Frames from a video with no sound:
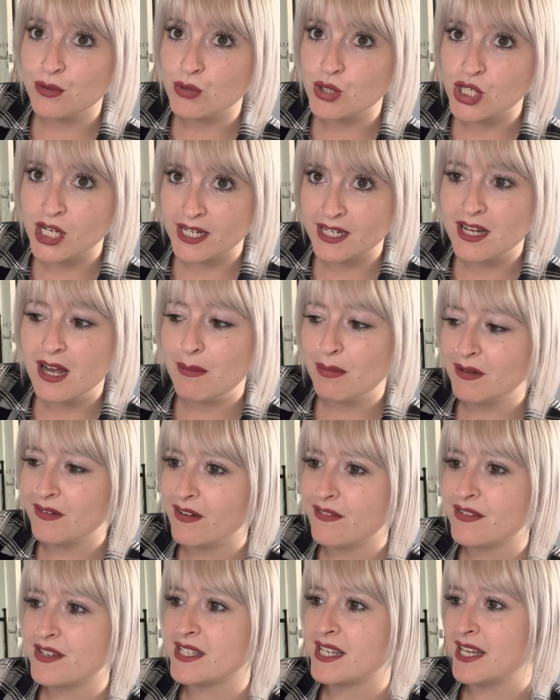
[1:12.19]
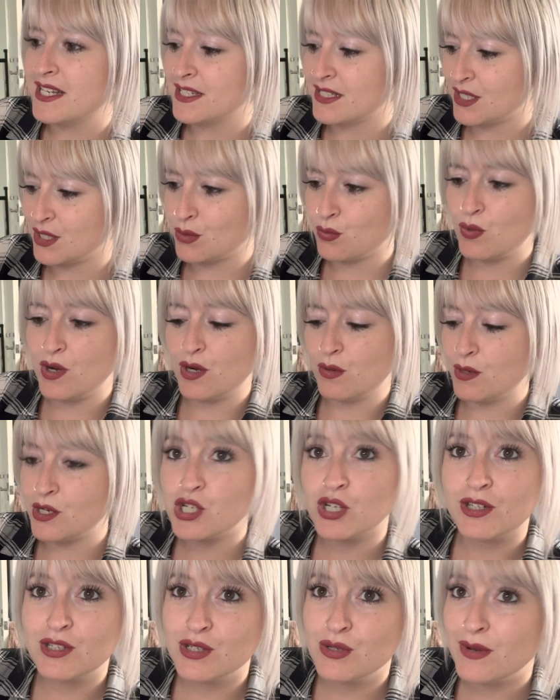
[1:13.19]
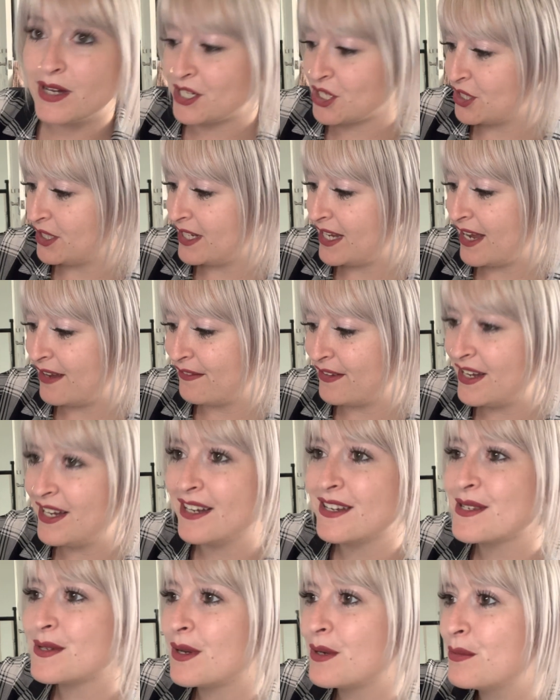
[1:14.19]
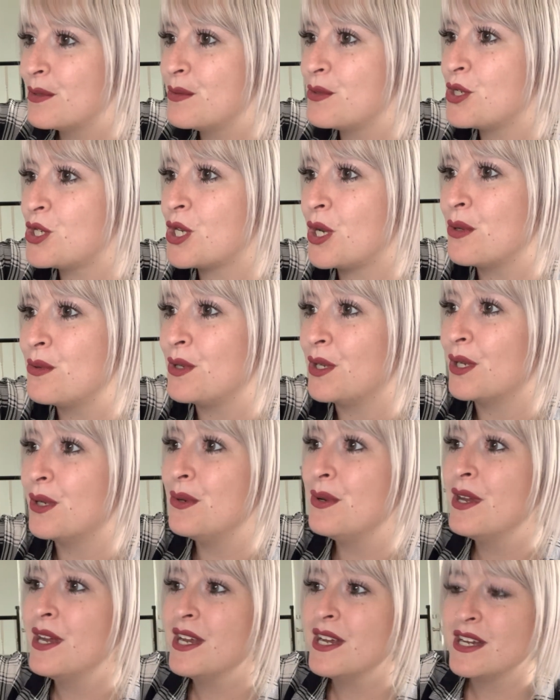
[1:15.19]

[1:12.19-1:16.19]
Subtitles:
She had a couple of other scents as well, which I do actually have here, so I will show you.